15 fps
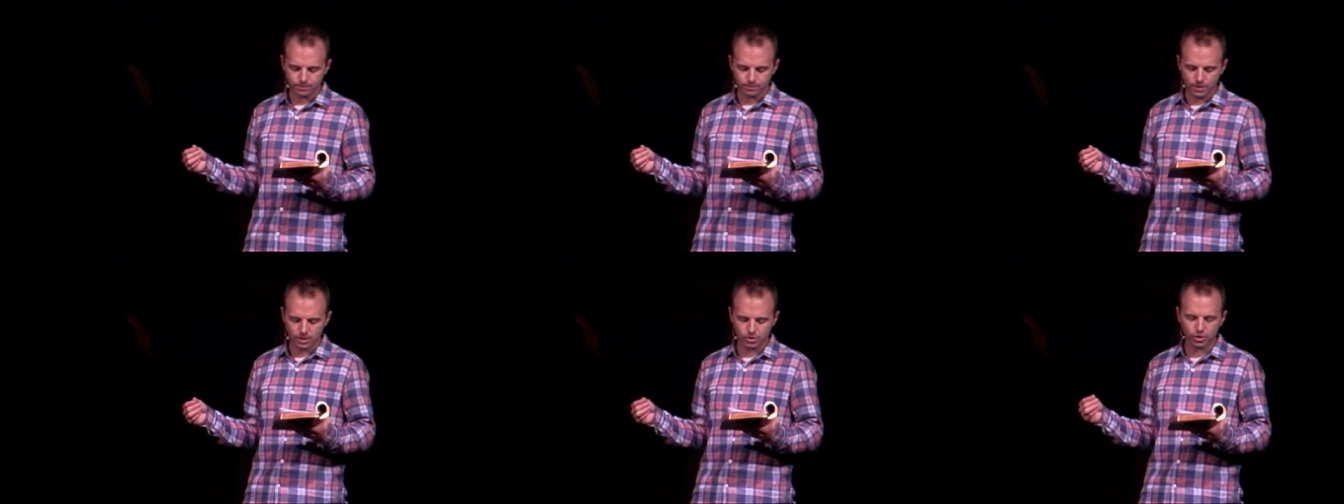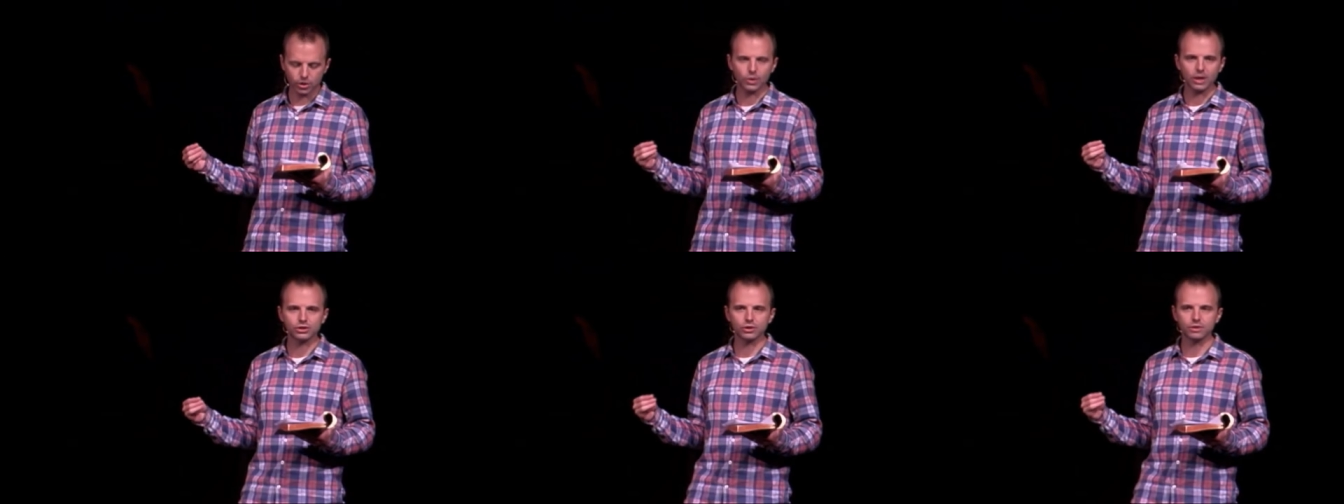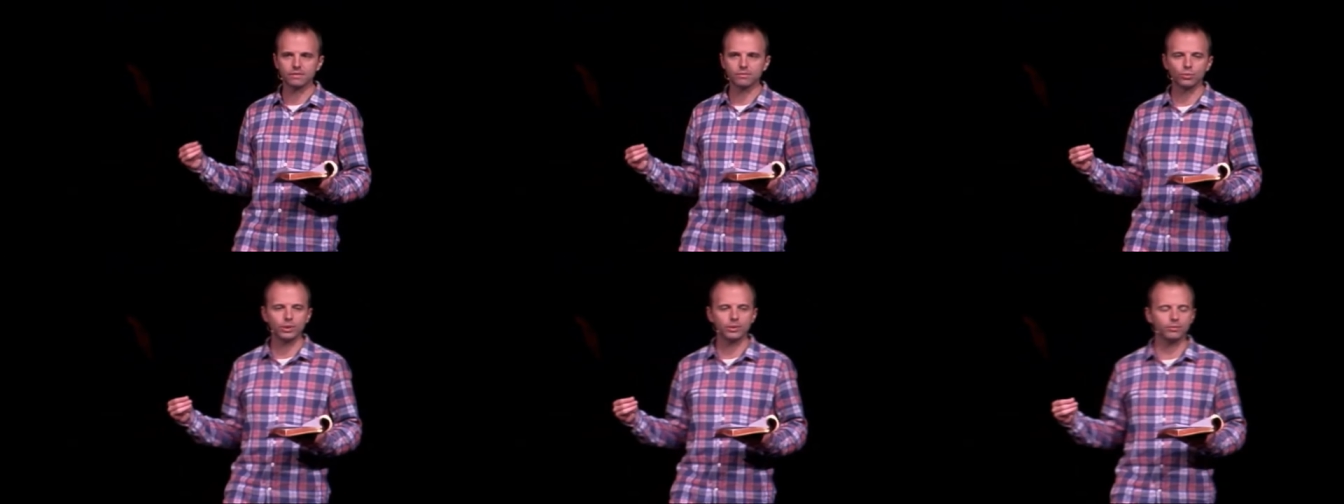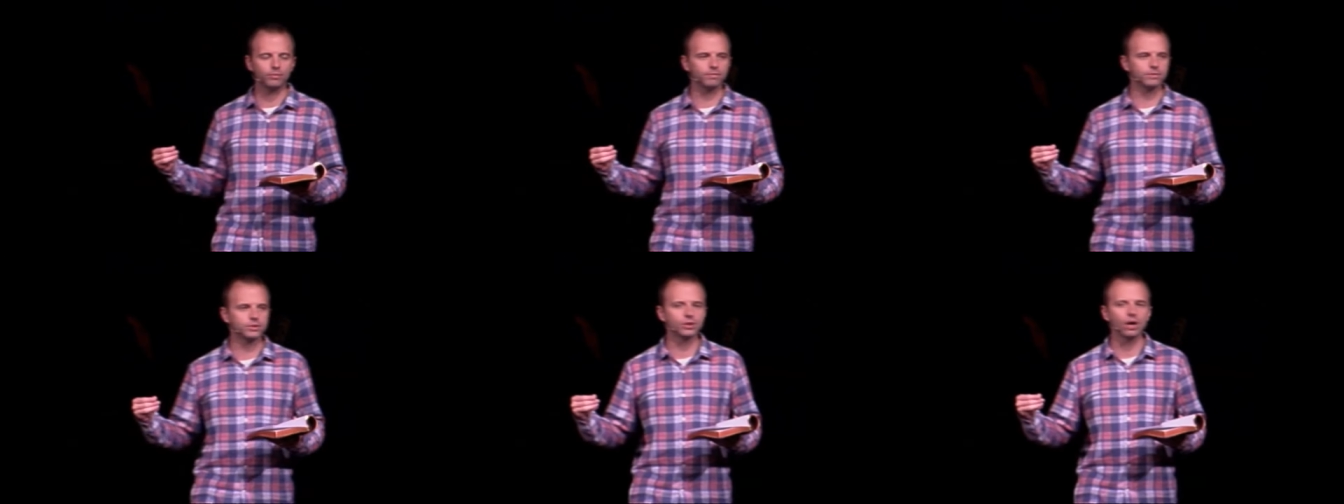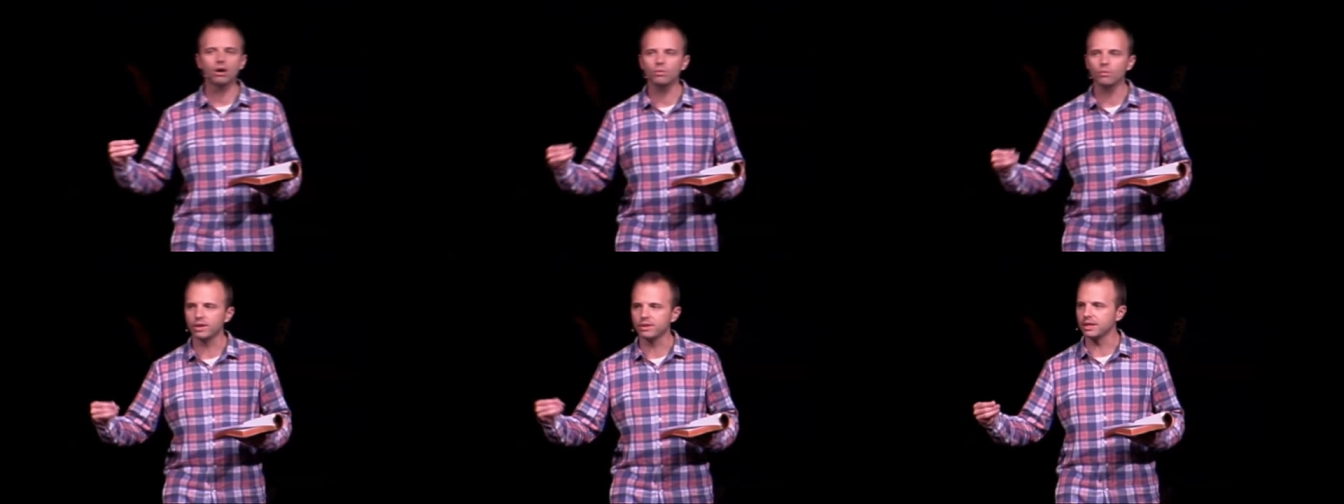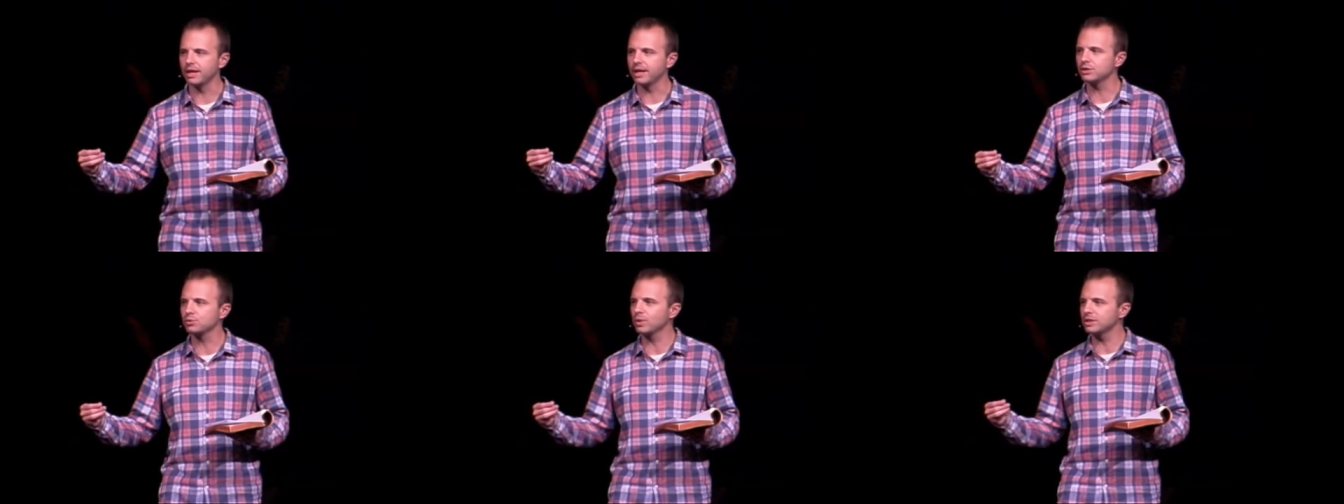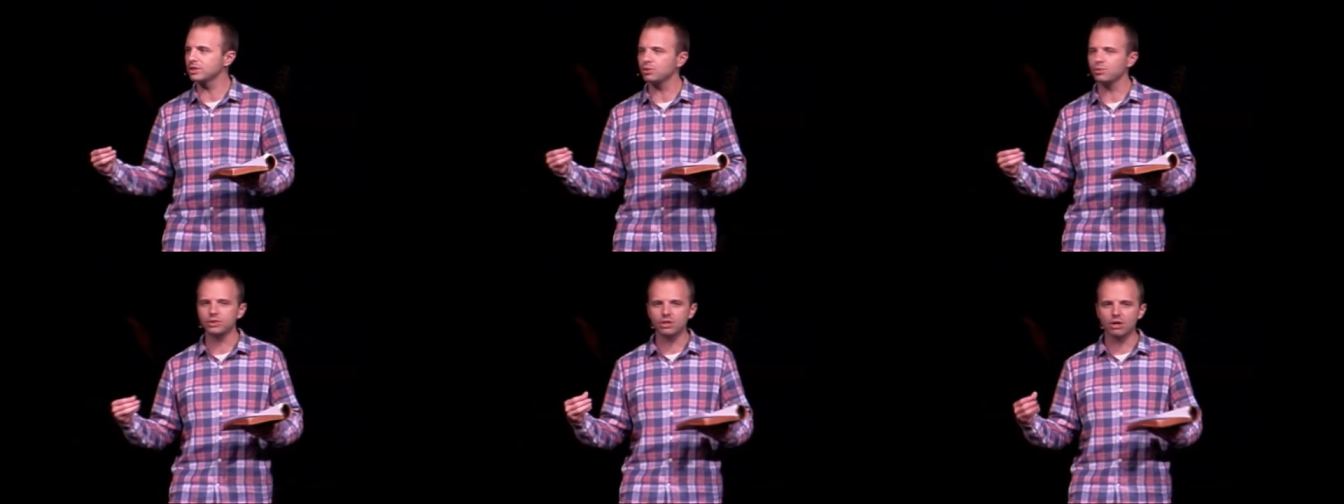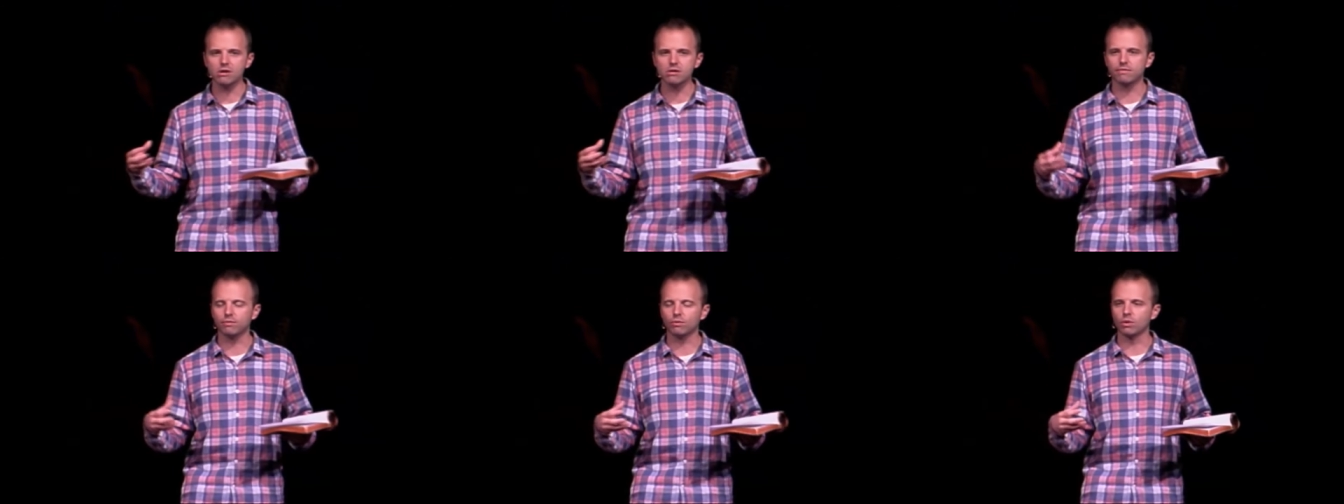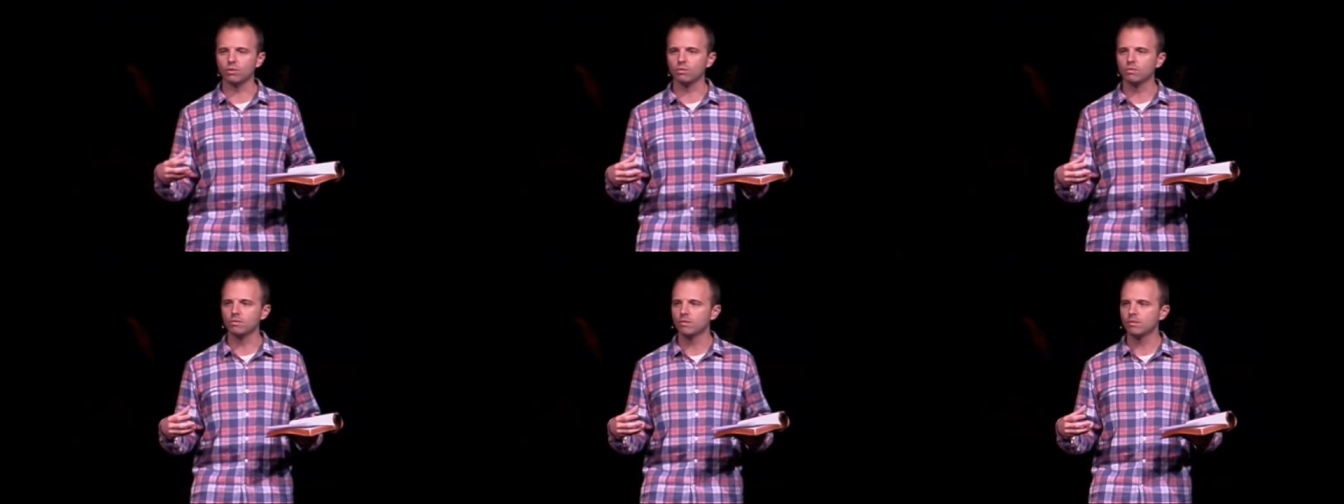And so the question we start with today is what do you yearn for?